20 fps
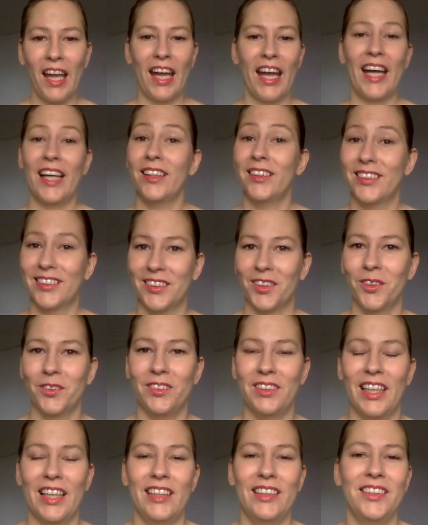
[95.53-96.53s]
And so
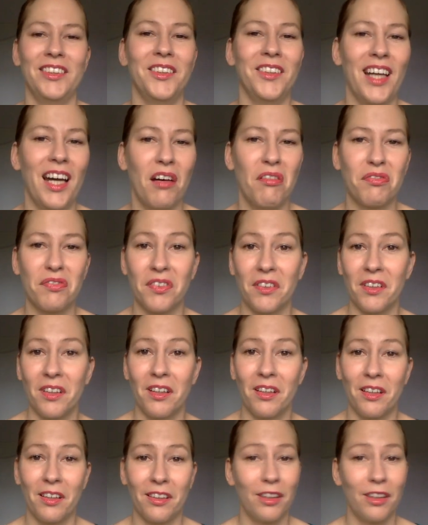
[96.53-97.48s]
then you have a